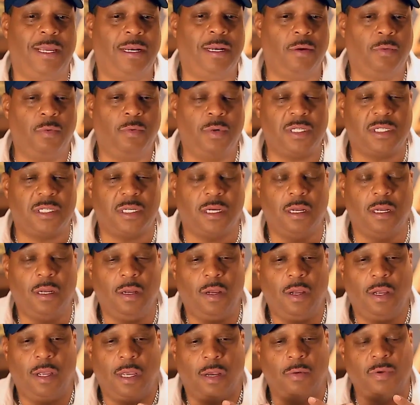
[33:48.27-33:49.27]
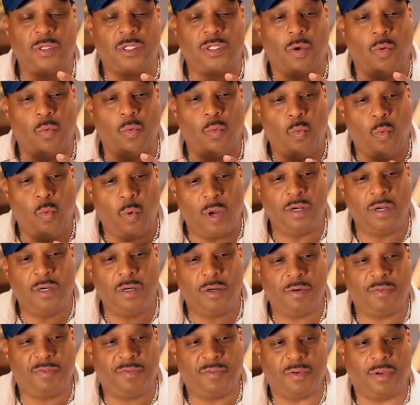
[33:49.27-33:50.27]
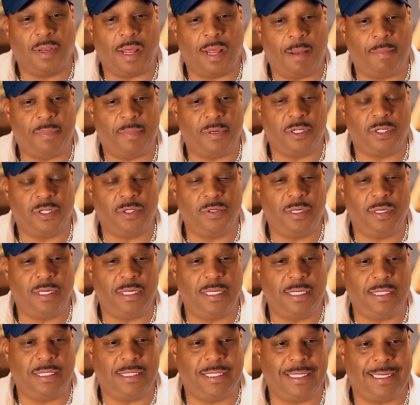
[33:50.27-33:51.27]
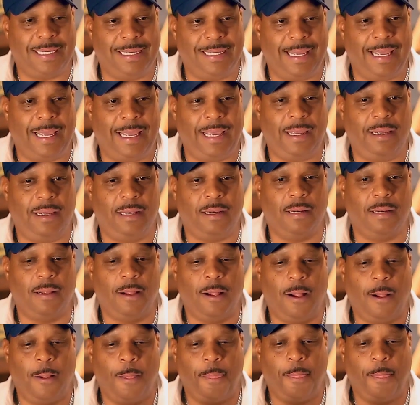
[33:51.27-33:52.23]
And it was a wonderful opportunity to gain